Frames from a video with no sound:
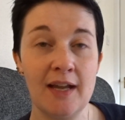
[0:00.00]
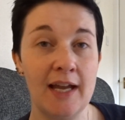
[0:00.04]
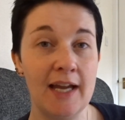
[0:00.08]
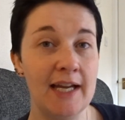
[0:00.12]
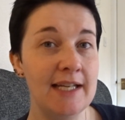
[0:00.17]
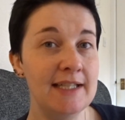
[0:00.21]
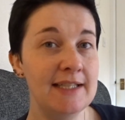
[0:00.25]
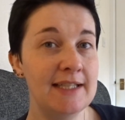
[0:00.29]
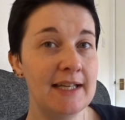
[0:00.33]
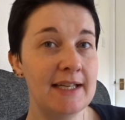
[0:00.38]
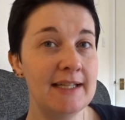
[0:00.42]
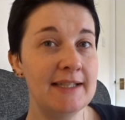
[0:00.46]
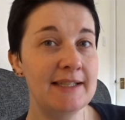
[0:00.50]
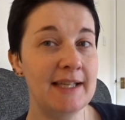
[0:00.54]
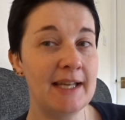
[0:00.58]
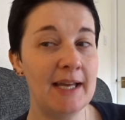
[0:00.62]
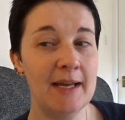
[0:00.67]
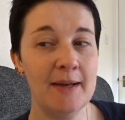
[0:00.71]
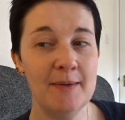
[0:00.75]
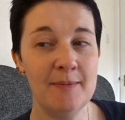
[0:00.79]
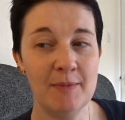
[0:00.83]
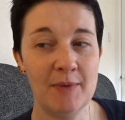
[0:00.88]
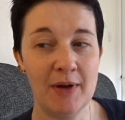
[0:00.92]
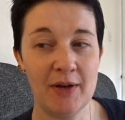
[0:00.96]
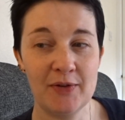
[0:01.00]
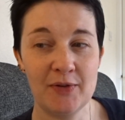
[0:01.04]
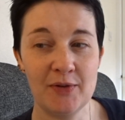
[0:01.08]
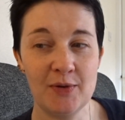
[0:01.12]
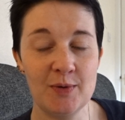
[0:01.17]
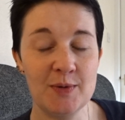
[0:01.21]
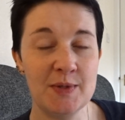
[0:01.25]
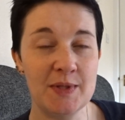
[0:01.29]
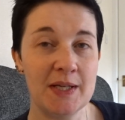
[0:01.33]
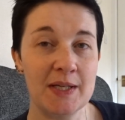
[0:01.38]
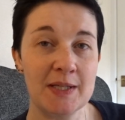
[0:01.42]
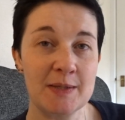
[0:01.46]
8 days, Kim. I thought
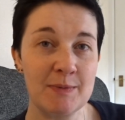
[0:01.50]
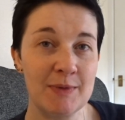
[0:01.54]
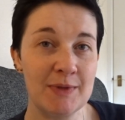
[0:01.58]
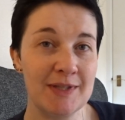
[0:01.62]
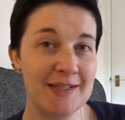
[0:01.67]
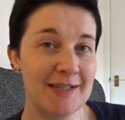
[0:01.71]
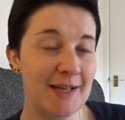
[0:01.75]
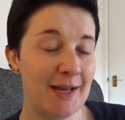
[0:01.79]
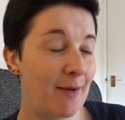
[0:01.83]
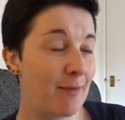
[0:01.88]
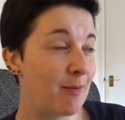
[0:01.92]
he was texting me to say